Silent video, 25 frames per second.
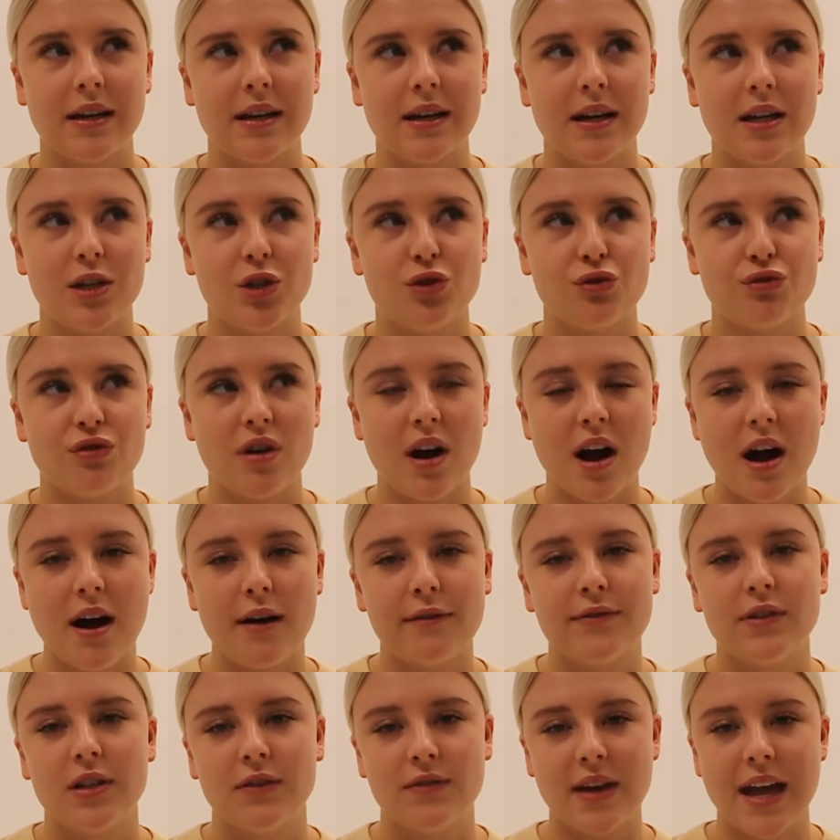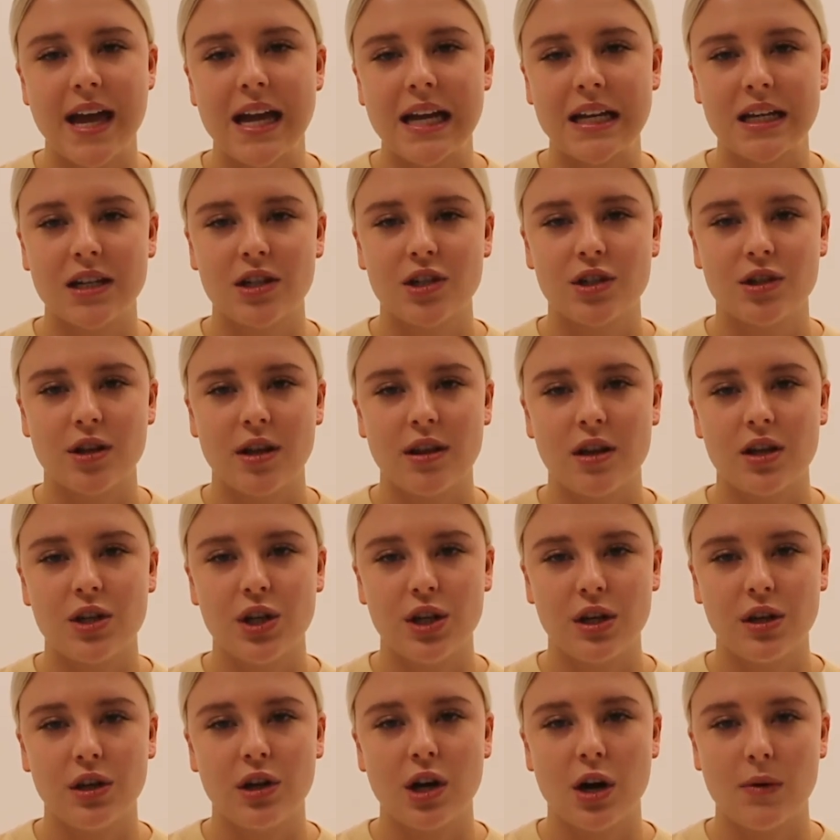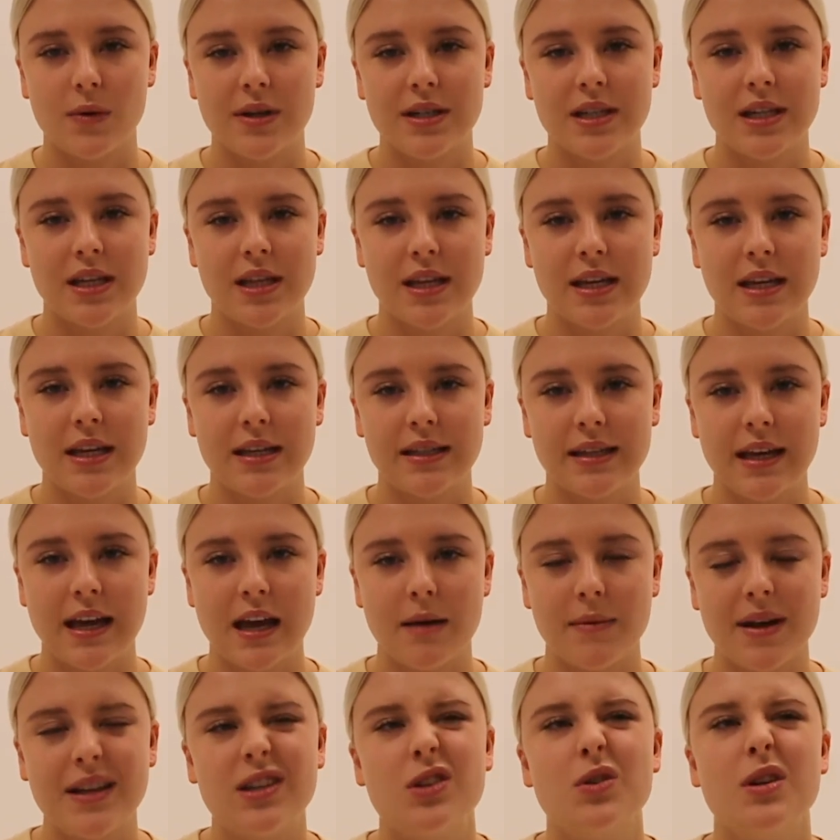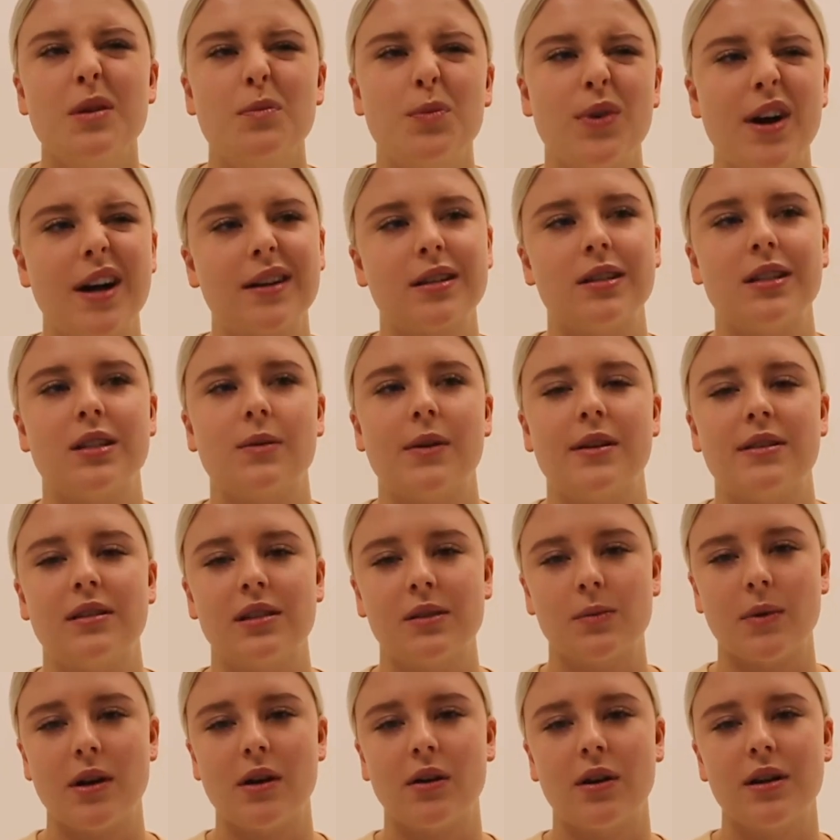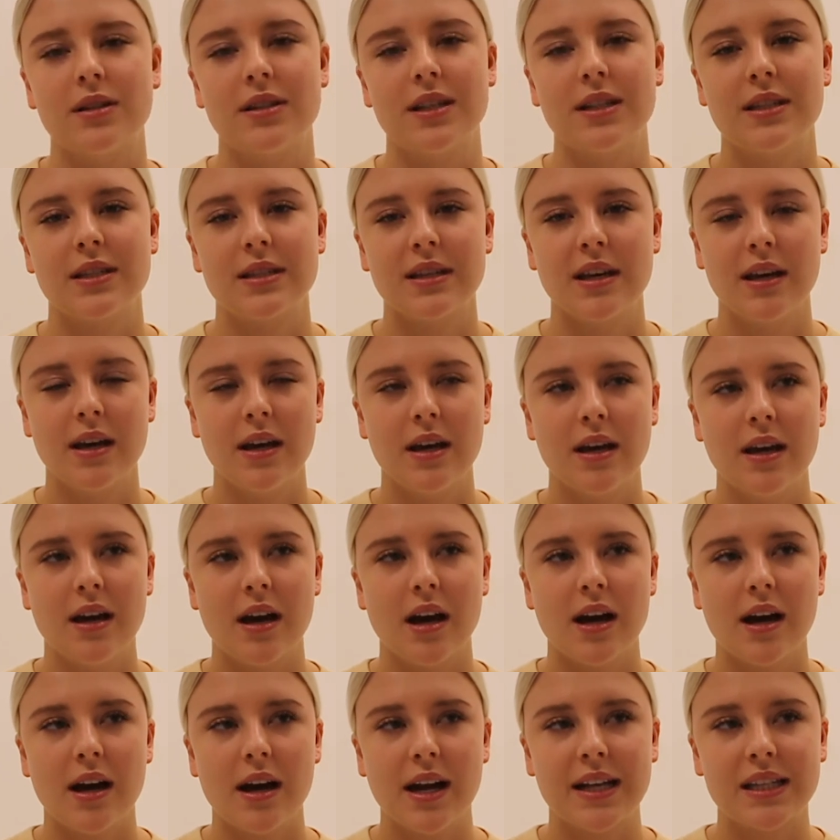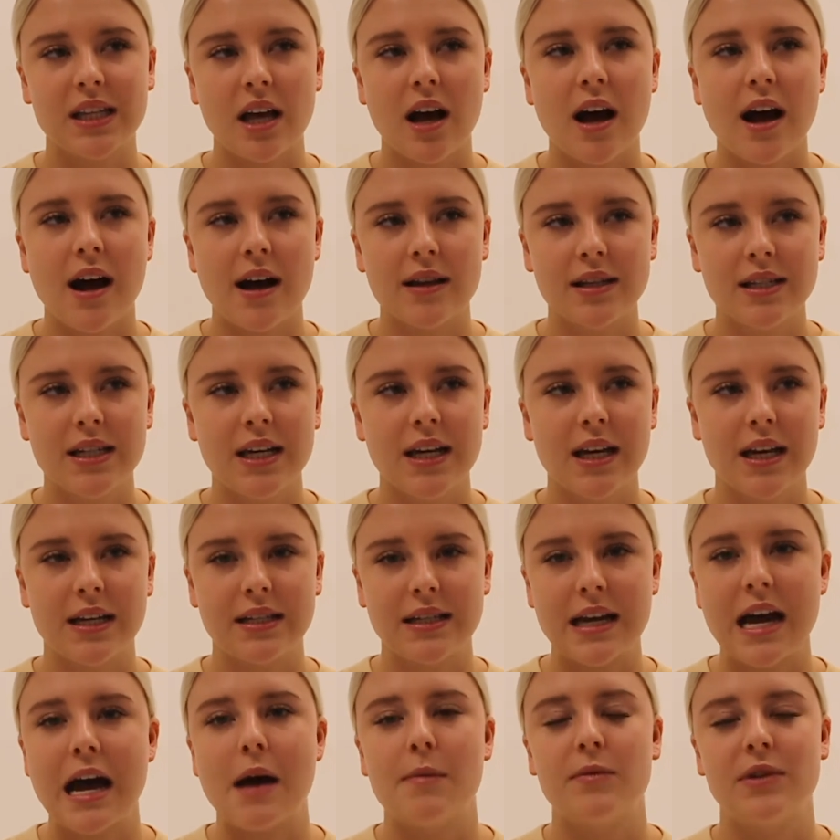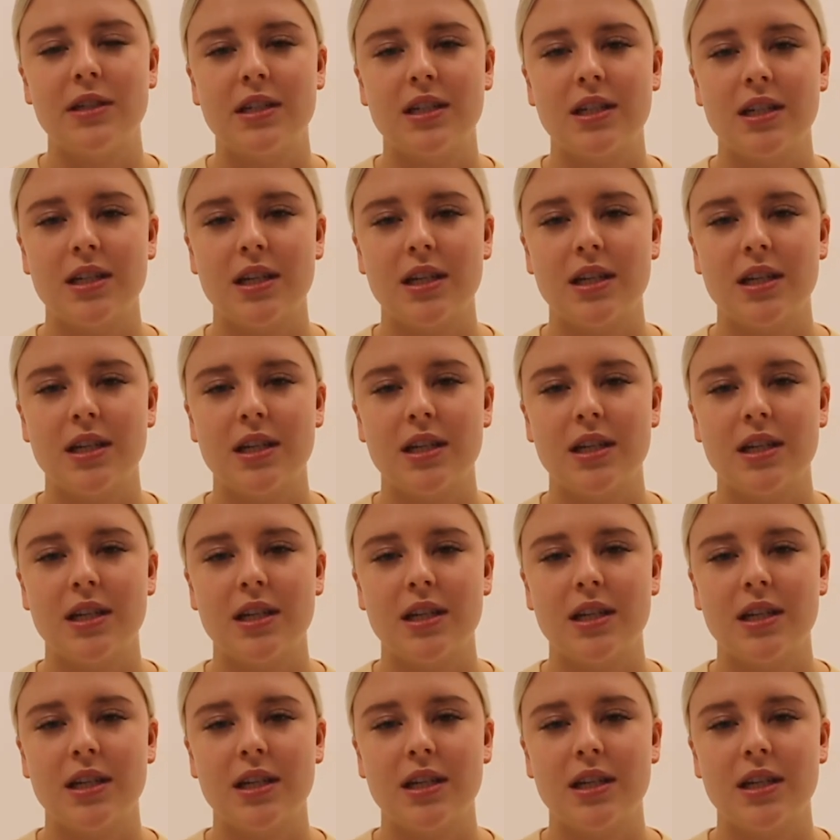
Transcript: a draft of each so that you can go into the exam, and doing practice ones as well, because it's hard to adapt